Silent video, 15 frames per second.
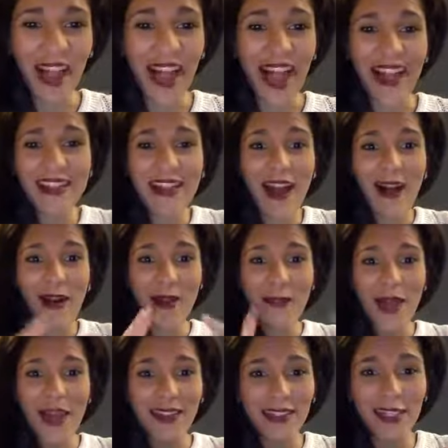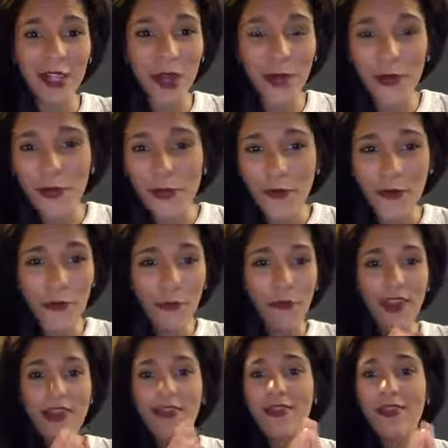I automatically know
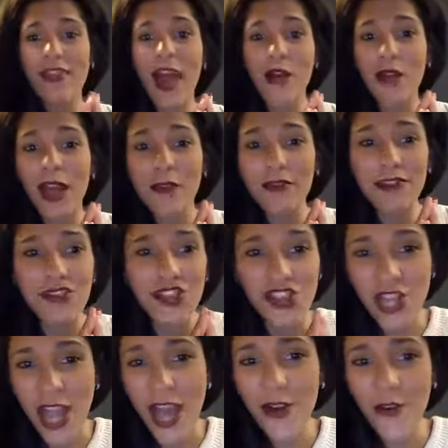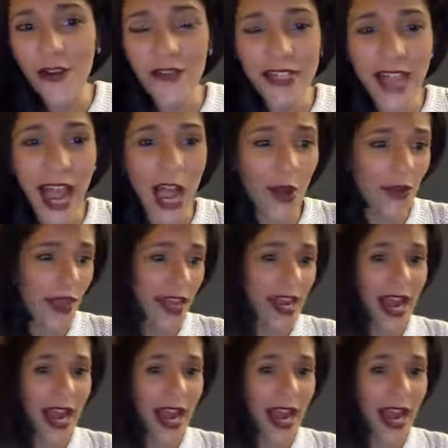without a shadow of a doubt that